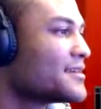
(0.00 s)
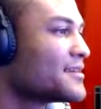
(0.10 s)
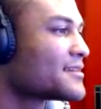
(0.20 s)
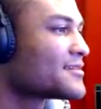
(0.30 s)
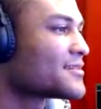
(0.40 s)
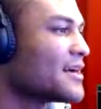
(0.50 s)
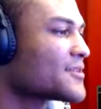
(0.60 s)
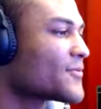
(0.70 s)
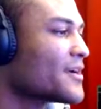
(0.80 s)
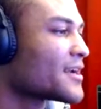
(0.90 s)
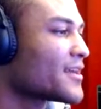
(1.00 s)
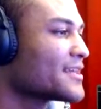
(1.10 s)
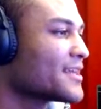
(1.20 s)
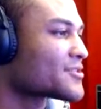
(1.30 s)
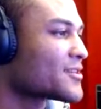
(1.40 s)
Nice.
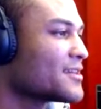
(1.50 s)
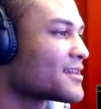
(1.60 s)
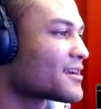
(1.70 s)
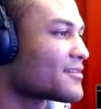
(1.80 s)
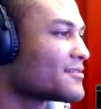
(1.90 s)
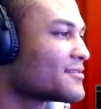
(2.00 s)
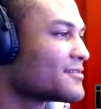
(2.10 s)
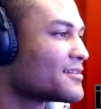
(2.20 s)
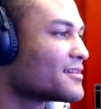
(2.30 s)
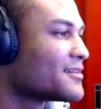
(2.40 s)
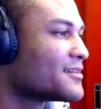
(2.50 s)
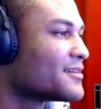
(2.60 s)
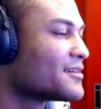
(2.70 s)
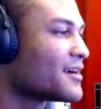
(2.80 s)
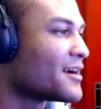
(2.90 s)
That was fun. I like that train
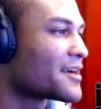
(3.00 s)
there.